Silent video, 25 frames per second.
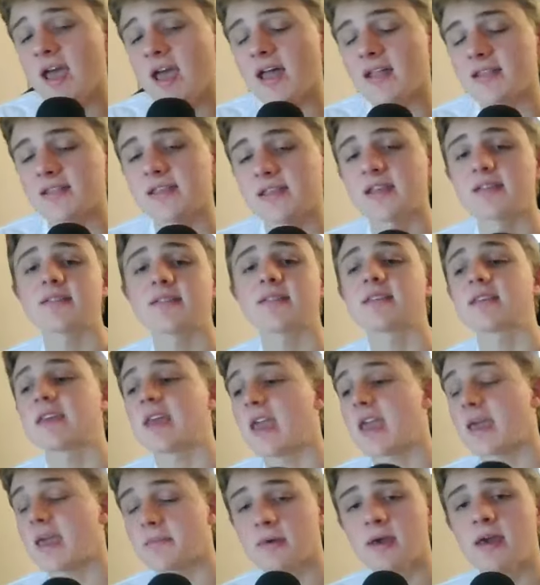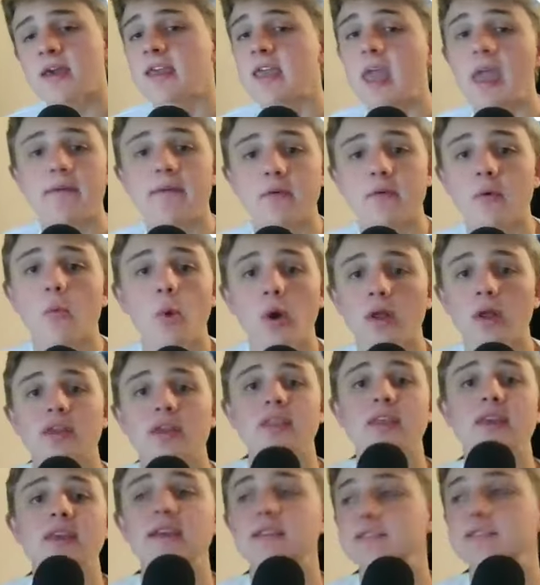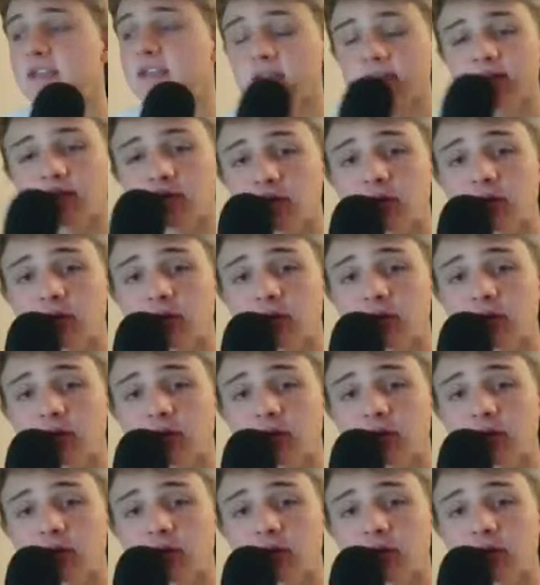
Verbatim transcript: At the end of the game, gave him one of these.